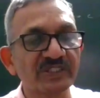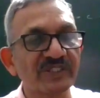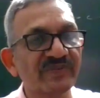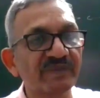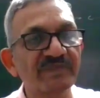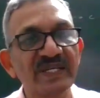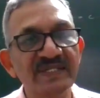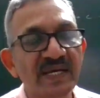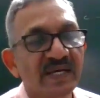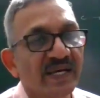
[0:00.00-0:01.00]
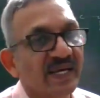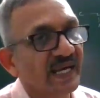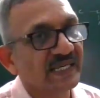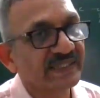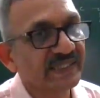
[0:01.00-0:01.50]
Shifting means
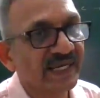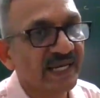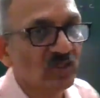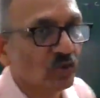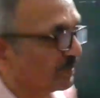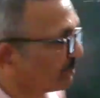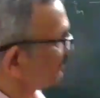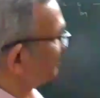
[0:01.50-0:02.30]
alkene has to be